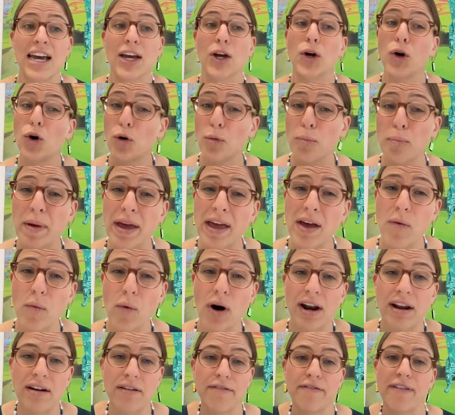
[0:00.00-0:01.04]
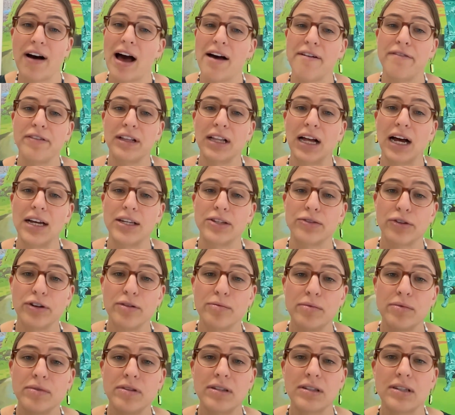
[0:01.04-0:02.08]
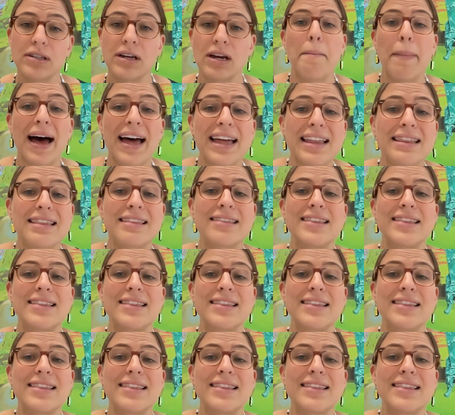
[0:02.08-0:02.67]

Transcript: could be one in five classrooms, but